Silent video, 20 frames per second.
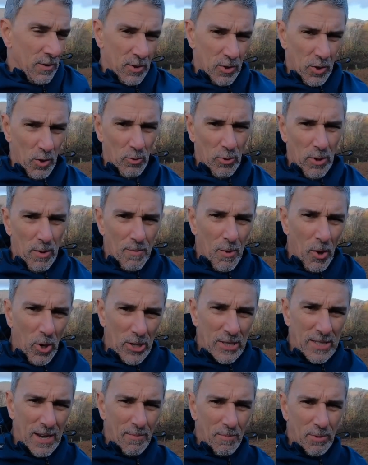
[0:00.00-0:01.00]
cool your body
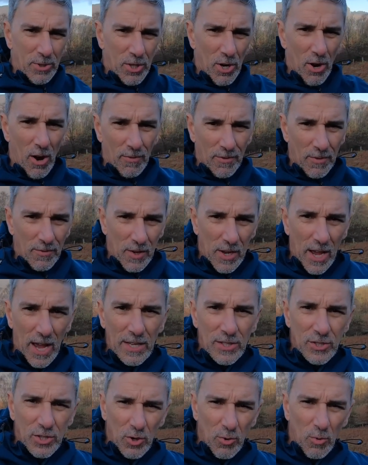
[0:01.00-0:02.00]
temperature off if you're
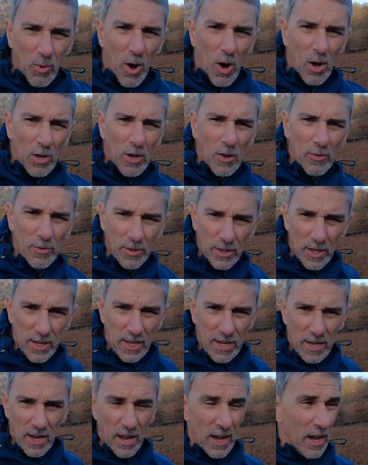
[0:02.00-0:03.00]
getting too hot on
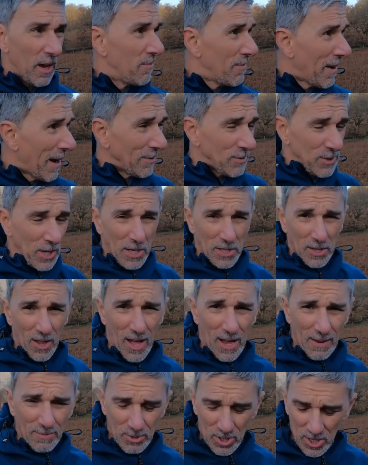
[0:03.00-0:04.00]
the mountain
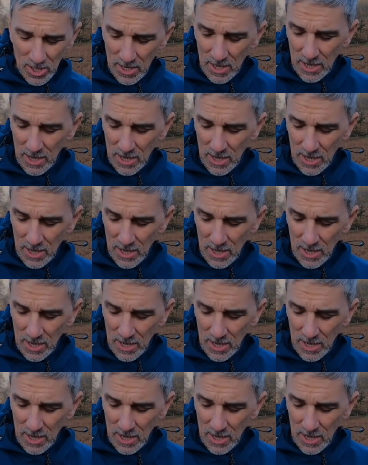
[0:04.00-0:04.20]
climbs.